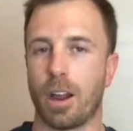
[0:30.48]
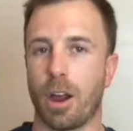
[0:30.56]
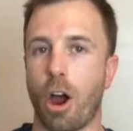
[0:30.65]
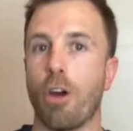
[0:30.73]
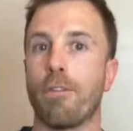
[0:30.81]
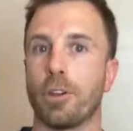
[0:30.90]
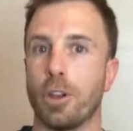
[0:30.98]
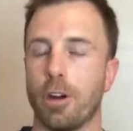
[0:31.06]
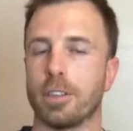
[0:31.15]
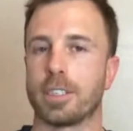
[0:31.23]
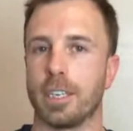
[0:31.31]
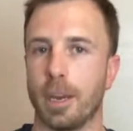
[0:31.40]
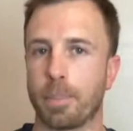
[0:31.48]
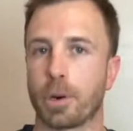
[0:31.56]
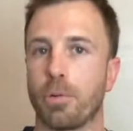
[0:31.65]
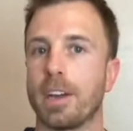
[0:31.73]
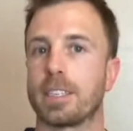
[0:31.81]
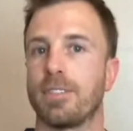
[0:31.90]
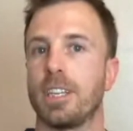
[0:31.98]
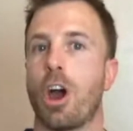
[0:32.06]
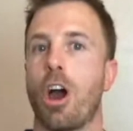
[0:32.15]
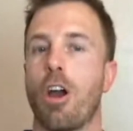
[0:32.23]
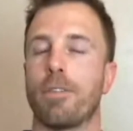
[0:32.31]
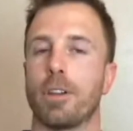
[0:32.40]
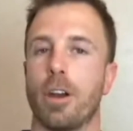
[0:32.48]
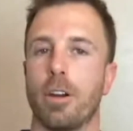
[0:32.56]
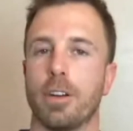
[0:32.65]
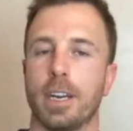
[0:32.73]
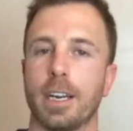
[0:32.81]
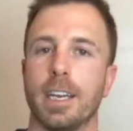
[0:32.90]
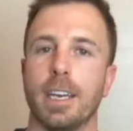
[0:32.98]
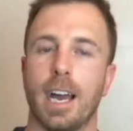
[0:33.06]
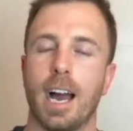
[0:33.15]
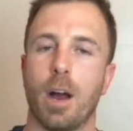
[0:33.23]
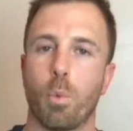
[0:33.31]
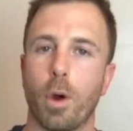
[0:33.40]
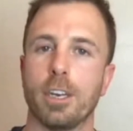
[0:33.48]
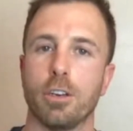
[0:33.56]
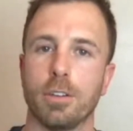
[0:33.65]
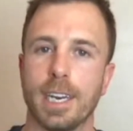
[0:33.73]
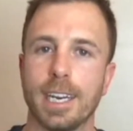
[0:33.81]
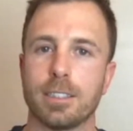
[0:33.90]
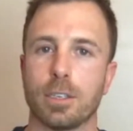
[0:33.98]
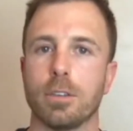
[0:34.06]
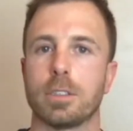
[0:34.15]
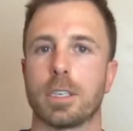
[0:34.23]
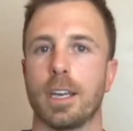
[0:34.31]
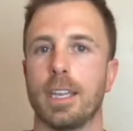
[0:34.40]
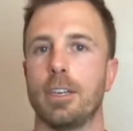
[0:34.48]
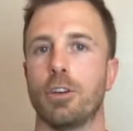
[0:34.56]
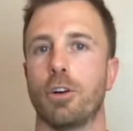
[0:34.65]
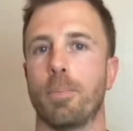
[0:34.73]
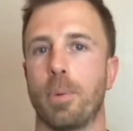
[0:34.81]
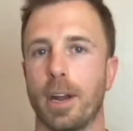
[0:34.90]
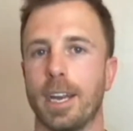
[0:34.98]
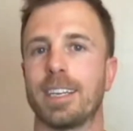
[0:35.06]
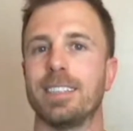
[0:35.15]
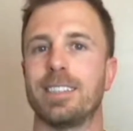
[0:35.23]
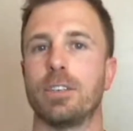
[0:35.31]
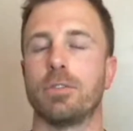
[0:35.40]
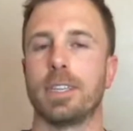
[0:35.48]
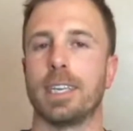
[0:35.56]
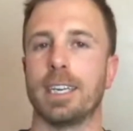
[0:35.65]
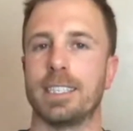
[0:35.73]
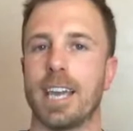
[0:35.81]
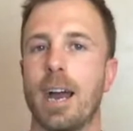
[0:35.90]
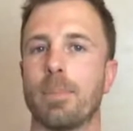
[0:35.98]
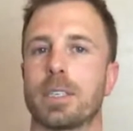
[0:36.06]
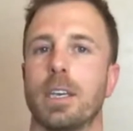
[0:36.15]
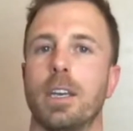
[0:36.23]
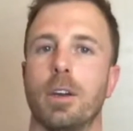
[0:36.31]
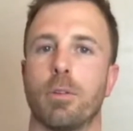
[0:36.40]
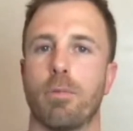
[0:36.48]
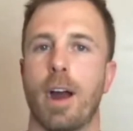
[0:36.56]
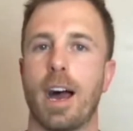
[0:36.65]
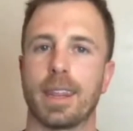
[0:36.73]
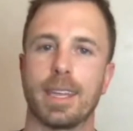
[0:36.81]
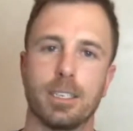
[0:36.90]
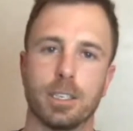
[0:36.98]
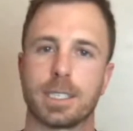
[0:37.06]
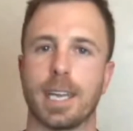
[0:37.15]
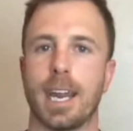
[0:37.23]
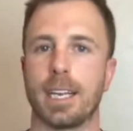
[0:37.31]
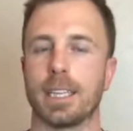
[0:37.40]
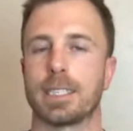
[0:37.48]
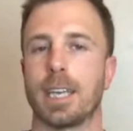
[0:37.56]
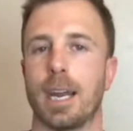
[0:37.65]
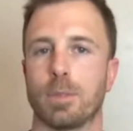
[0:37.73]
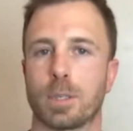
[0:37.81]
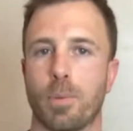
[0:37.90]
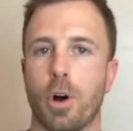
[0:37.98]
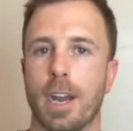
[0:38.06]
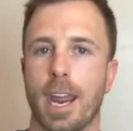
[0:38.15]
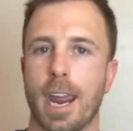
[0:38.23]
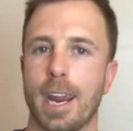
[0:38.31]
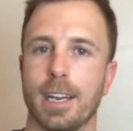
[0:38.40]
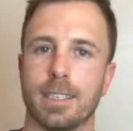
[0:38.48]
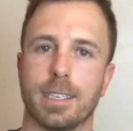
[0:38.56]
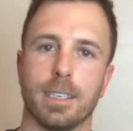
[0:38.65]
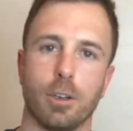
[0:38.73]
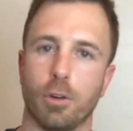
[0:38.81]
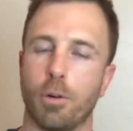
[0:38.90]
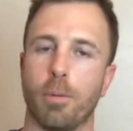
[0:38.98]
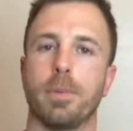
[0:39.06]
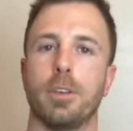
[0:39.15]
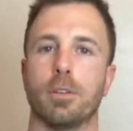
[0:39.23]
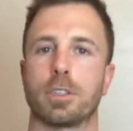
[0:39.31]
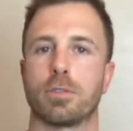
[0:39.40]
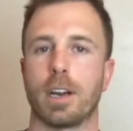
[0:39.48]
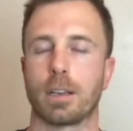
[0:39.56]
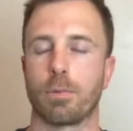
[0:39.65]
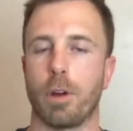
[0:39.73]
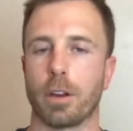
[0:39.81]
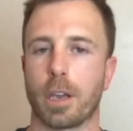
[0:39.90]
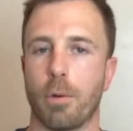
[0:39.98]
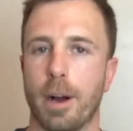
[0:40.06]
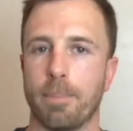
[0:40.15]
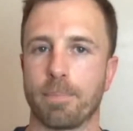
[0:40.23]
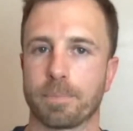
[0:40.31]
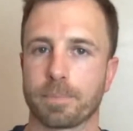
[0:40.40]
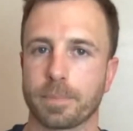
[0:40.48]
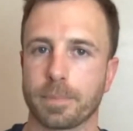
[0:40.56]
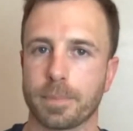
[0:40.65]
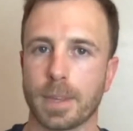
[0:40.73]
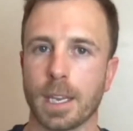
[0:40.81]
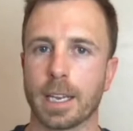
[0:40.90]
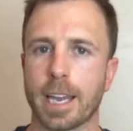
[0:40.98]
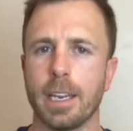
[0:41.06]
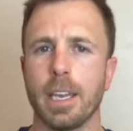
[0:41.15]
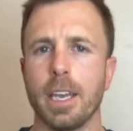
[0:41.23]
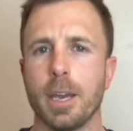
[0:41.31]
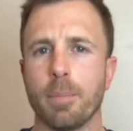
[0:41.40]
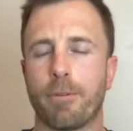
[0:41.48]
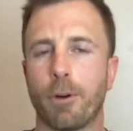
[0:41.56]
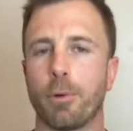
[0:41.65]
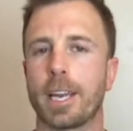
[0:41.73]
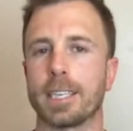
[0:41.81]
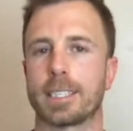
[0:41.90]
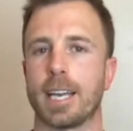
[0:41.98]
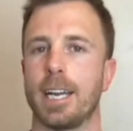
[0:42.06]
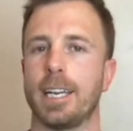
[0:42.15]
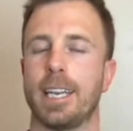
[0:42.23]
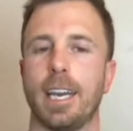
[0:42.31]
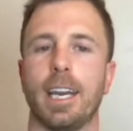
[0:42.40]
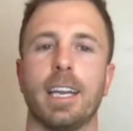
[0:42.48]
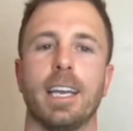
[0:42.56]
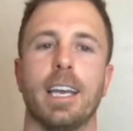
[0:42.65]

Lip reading: overload. So you're progressively overloading when you need to so that your body continually adapts, rather than just staying at the same spot and your strength won't go up. Okay, before we get started here,